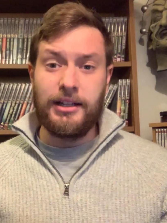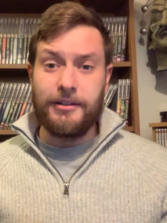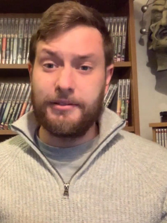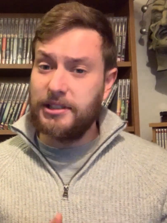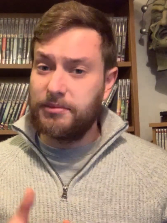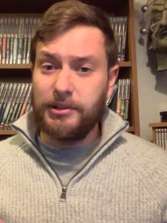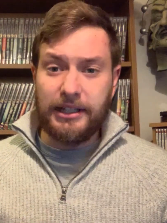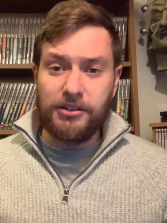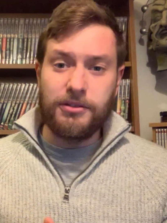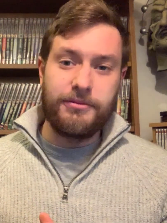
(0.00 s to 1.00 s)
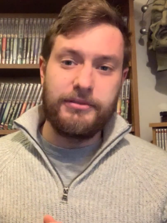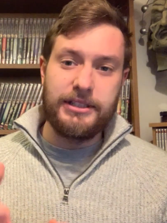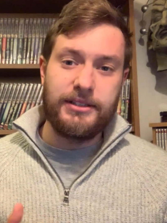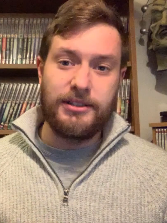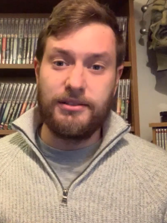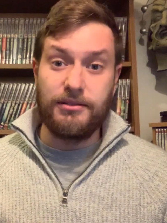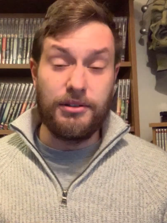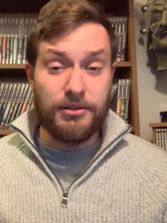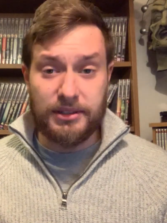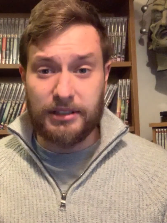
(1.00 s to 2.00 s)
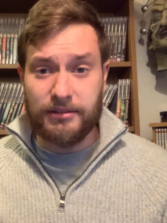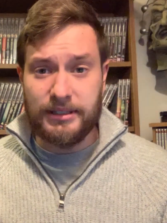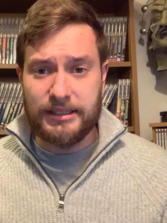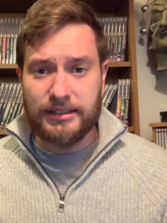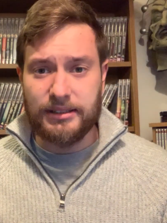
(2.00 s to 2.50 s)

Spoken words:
First we'll kick off with new series,